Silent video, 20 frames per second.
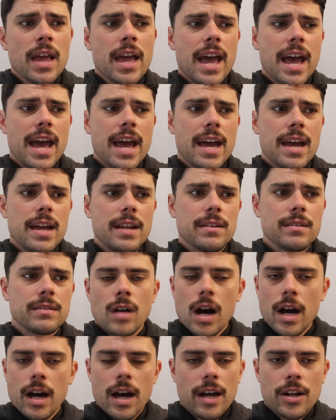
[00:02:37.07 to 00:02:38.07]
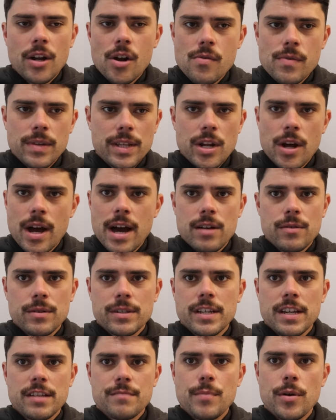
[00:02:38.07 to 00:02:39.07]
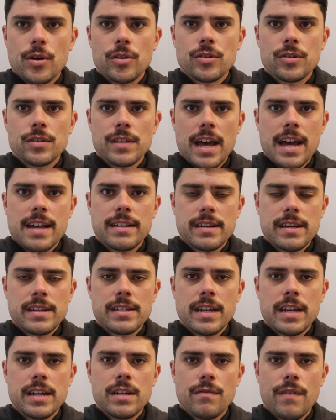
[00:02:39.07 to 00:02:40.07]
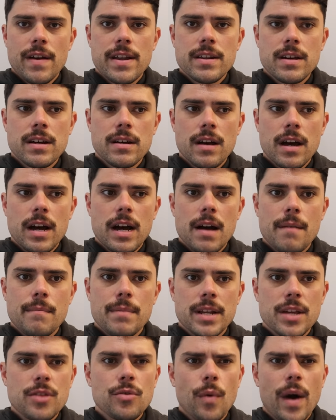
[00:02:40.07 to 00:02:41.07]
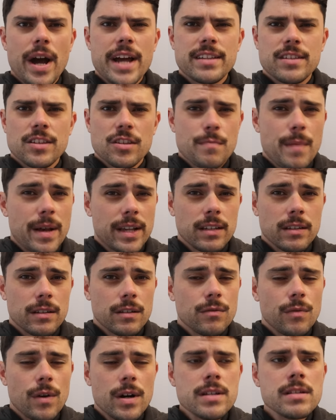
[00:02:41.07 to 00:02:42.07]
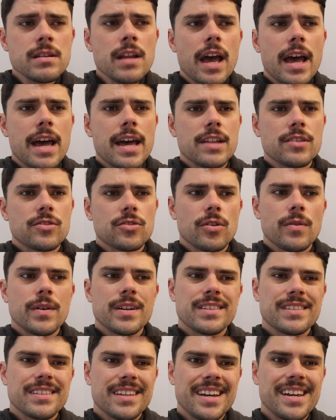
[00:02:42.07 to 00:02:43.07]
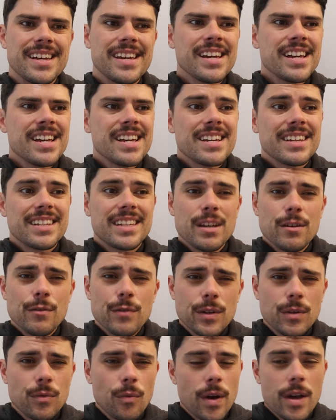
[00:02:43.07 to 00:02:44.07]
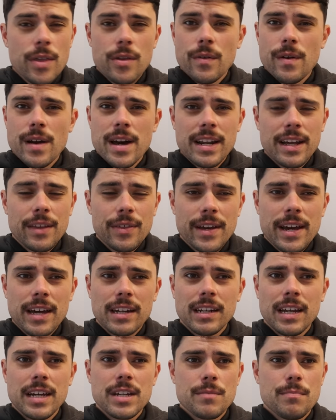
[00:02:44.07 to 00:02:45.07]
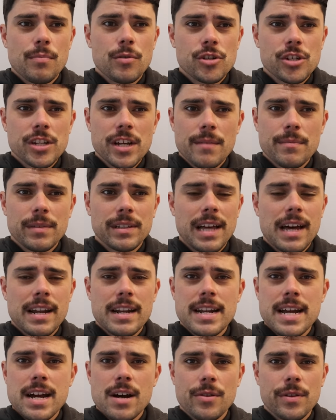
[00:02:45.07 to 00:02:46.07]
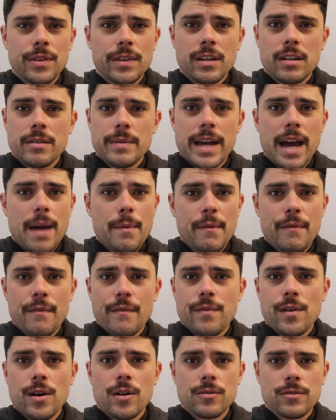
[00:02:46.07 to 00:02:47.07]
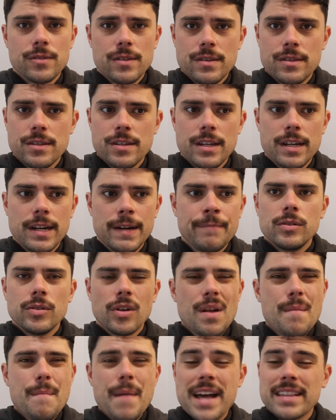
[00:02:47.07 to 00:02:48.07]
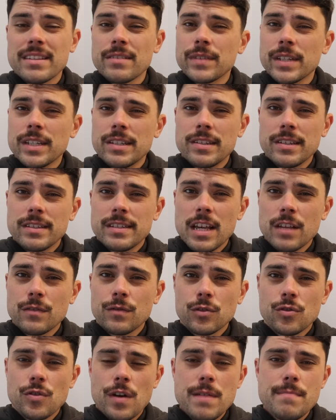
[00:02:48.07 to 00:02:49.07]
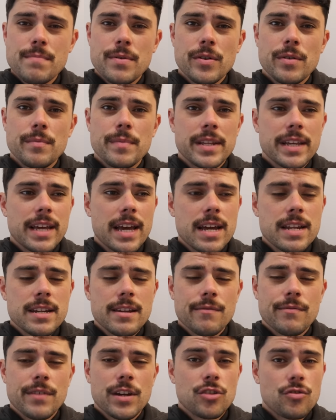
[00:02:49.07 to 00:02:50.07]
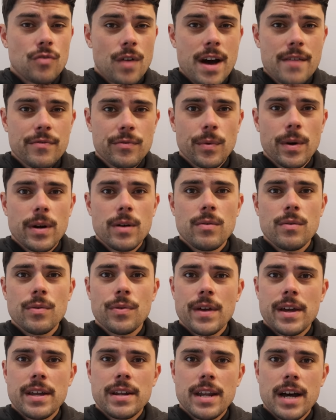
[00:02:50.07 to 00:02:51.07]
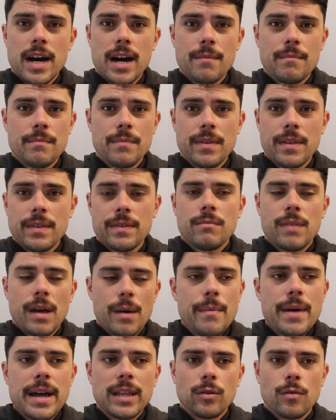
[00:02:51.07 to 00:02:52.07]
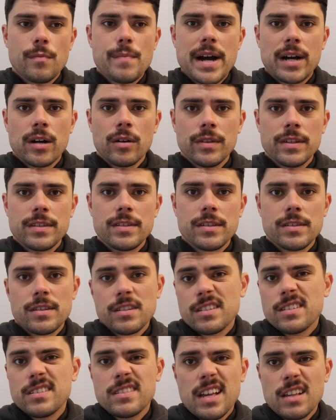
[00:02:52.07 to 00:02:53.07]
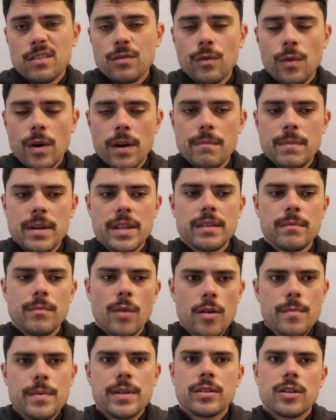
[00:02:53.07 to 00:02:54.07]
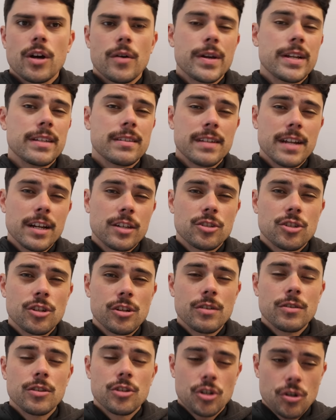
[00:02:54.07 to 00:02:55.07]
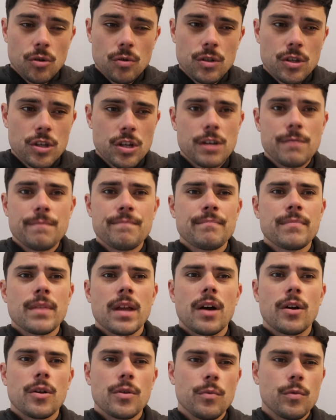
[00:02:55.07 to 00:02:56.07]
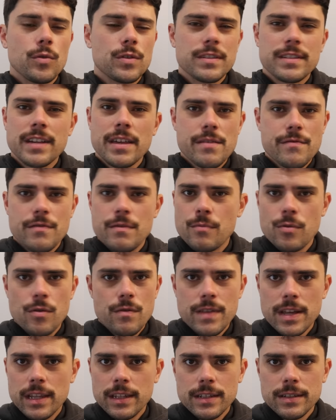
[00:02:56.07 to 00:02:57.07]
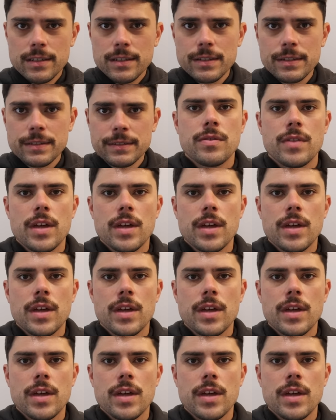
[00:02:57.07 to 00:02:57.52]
And I don't really know how to assess Burgess as a key defender, but either way, it's a speculative one. And so I'd say, given where they're at, I think Adelaide are pushing up the ladder now. I think they're going to be aiming for finals this year. Not a massively successful trade period, but again, if they draft well, then they may look back on this as a successful one. But at the moment, going into next year in the short term, I wouldn't say they've improved their list.